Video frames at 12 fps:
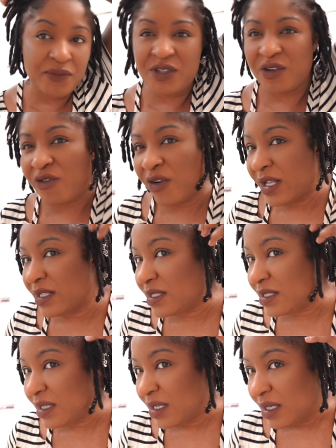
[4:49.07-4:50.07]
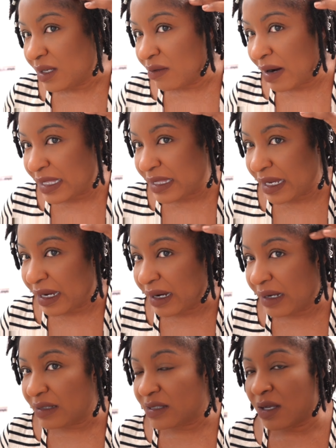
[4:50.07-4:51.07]
difference right there.
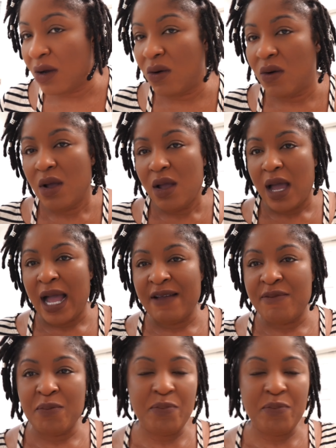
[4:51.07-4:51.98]
So I've been